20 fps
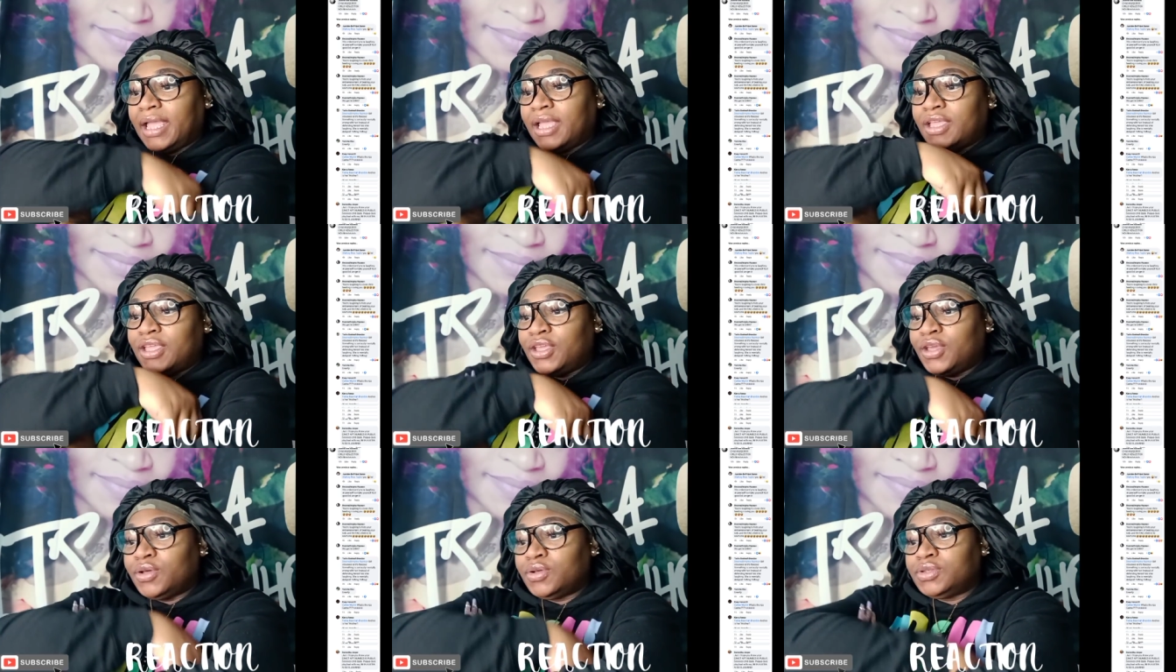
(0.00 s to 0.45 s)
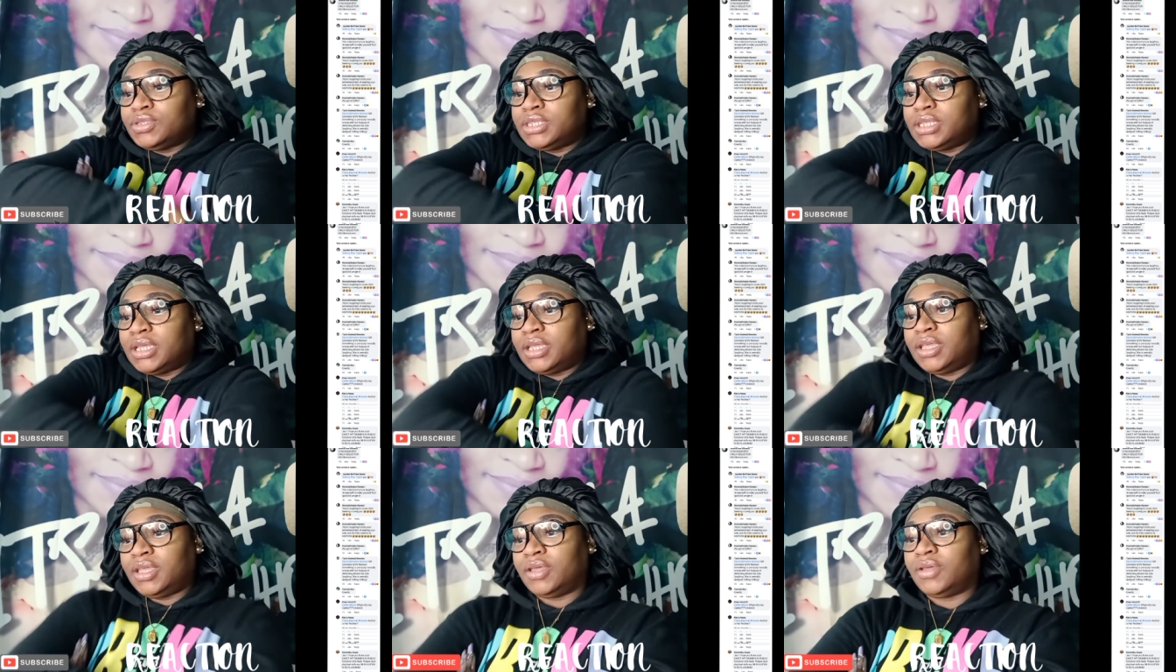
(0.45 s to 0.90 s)
and
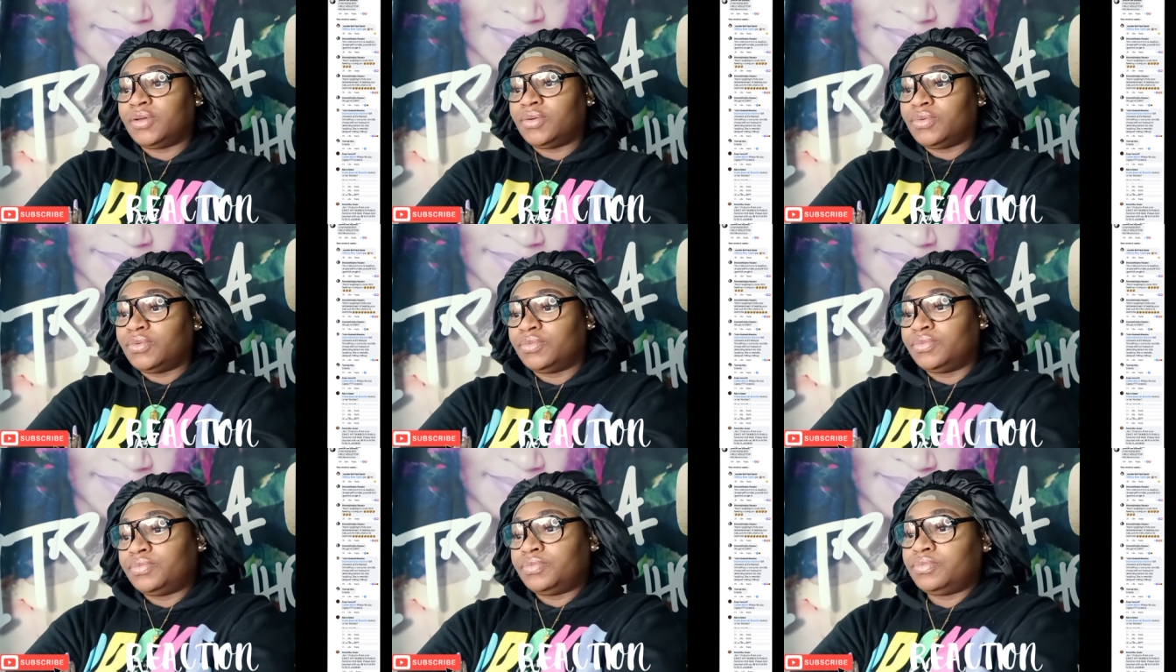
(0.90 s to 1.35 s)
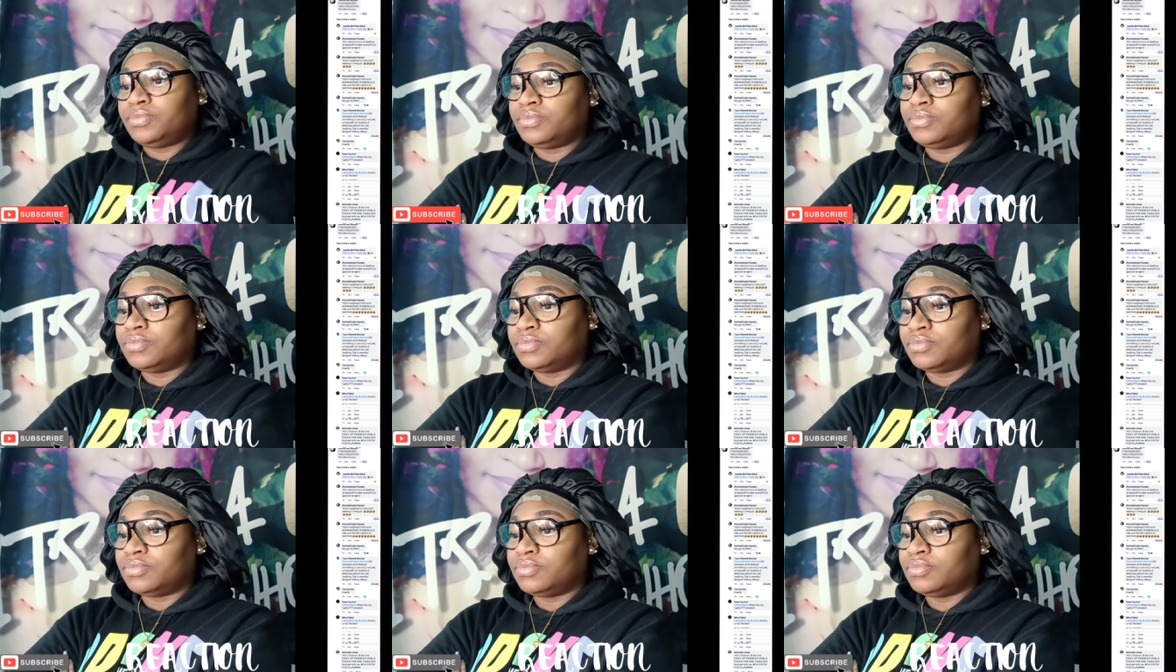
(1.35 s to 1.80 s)
using you.
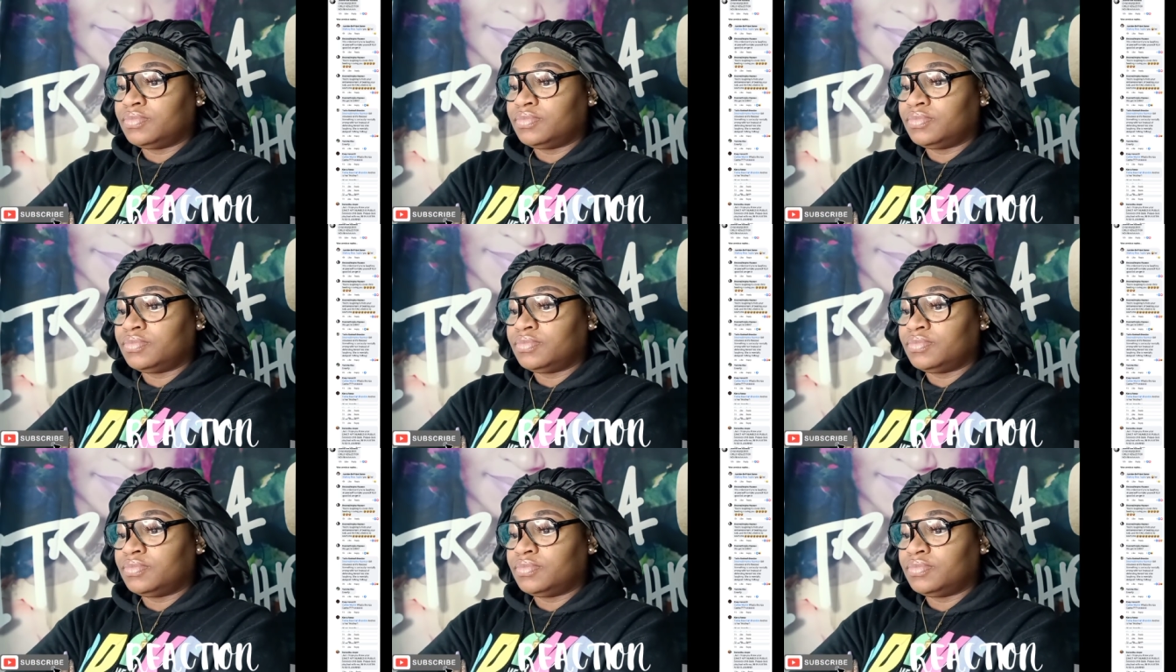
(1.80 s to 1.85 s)
Hmm.